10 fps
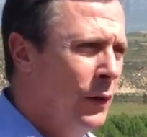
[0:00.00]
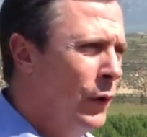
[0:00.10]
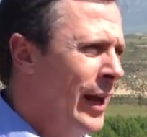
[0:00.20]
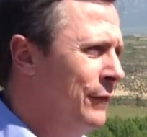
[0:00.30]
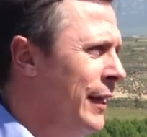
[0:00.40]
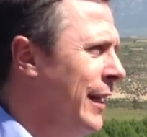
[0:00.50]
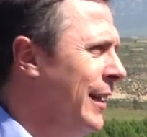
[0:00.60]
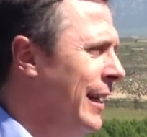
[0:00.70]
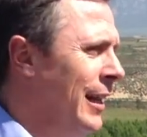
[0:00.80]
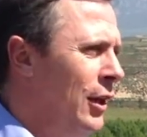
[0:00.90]
we have
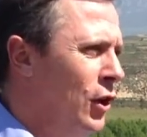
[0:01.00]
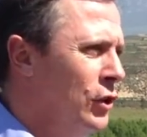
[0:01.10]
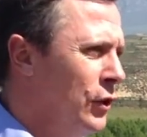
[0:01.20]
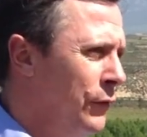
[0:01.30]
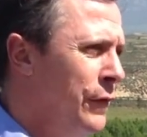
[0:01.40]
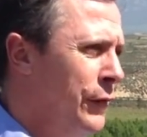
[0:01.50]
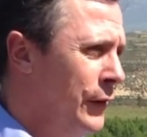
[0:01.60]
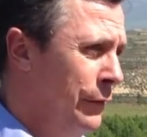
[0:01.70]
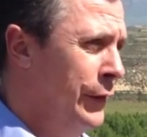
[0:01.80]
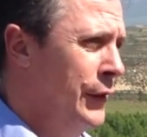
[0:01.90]
taken lots of
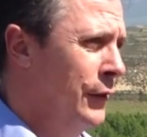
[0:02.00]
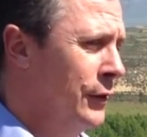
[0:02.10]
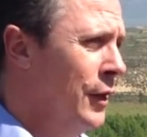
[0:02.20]
different decisions